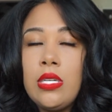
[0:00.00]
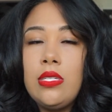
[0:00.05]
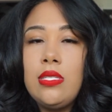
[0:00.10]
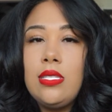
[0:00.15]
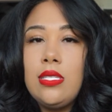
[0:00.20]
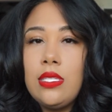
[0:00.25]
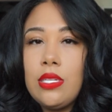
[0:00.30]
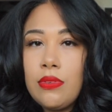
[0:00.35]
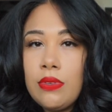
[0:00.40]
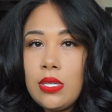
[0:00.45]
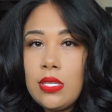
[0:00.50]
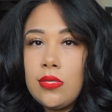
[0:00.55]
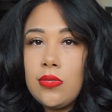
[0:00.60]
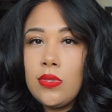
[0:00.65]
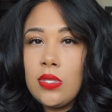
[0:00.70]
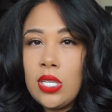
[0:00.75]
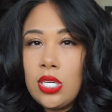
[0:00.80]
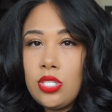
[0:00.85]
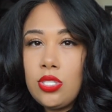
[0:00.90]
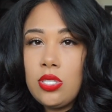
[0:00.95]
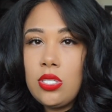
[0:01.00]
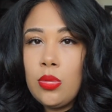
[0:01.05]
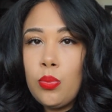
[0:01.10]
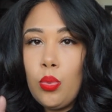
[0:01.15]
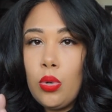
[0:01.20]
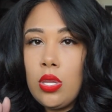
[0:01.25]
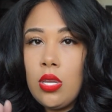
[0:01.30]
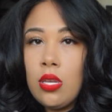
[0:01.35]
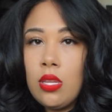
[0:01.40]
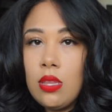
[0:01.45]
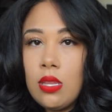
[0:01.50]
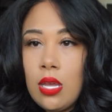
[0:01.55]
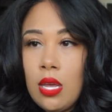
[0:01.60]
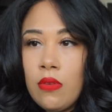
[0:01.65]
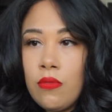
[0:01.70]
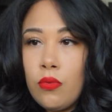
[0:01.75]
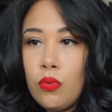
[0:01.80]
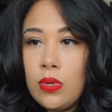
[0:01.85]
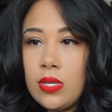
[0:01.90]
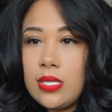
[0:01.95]
serious relationship where the
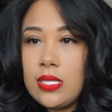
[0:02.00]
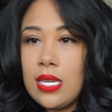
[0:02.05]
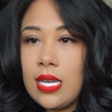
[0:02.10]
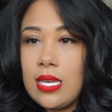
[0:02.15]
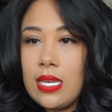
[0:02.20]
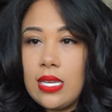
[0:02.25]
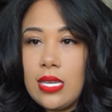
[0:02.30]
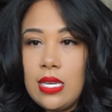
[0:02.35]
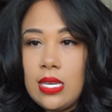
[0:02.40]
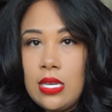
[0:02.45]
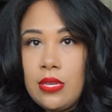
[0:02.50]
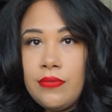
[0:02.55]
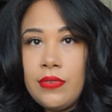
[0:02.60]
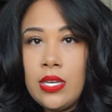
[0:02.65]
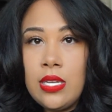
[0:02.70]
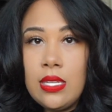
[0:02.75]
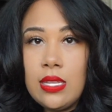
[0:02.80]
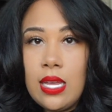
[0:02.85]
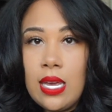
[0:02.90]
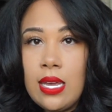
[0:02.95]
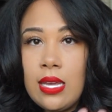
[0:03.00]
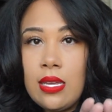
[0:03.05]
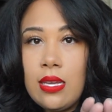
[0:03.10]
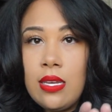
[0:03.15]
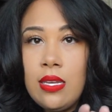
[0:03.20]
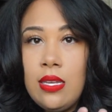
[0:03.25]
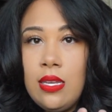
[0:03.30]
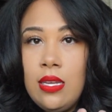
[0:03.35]
love was like even, like,